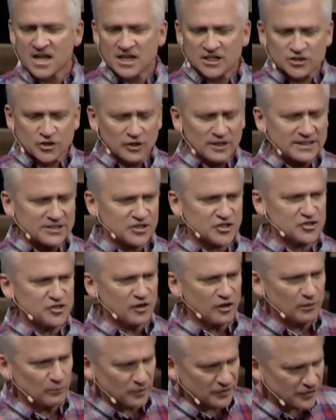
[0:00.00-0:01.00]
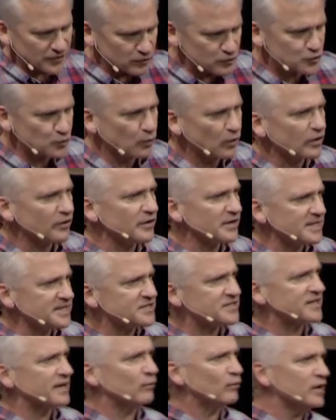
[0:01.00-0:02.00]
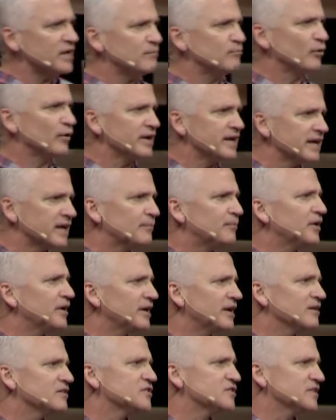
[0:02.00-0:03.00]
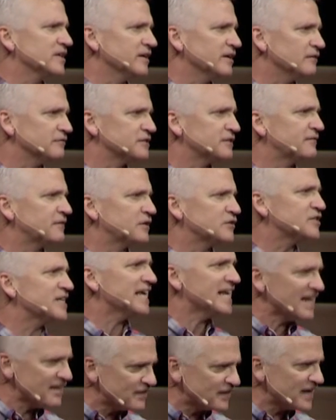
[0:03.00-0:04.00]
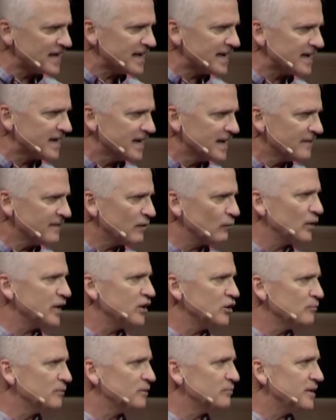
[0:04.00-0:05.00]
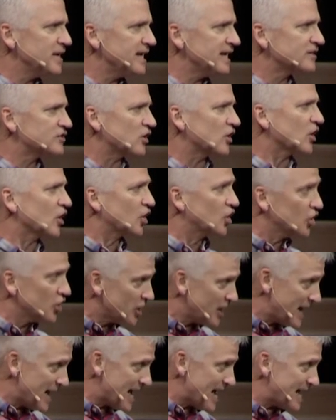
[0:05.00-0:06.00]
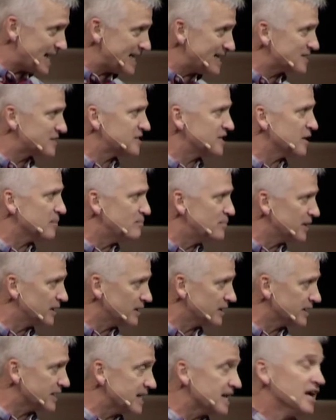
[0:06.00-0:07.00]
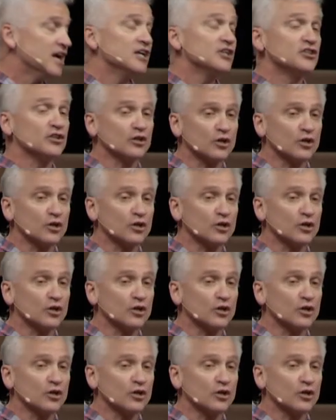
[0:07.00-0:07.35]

So let's start with those worries that we bring upon ourselves. If there's anything that we human beings are good at, it's the ability to